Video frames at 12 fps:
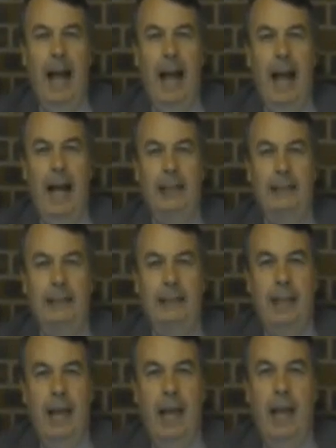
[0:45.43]
and
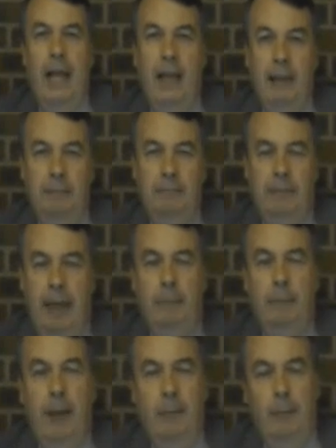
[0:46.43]

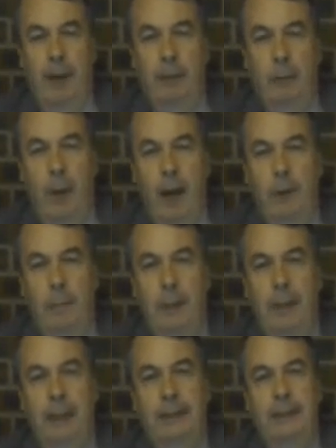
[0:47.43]
it went well,
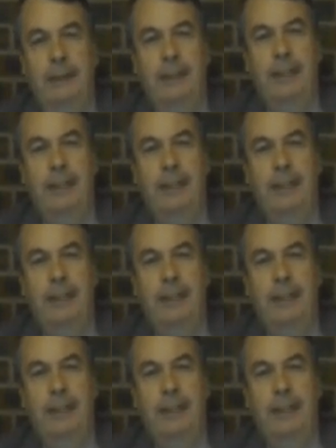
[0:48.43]
but